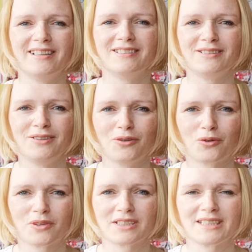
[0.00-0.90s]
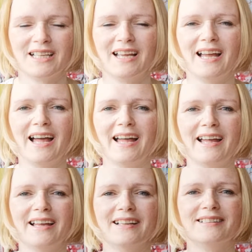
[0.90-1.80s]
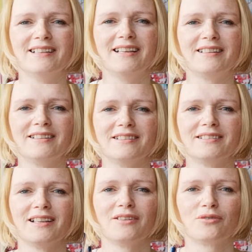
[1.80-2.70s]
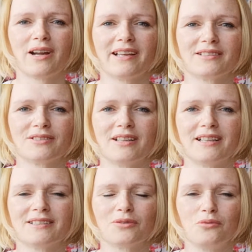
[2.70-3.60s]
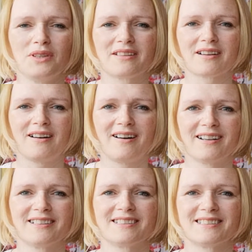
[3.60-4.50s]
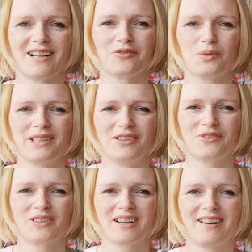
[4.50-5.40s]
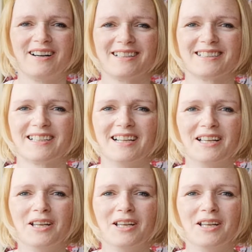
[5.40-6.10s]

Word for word: is yours and it is in resonance with higher self, with your higher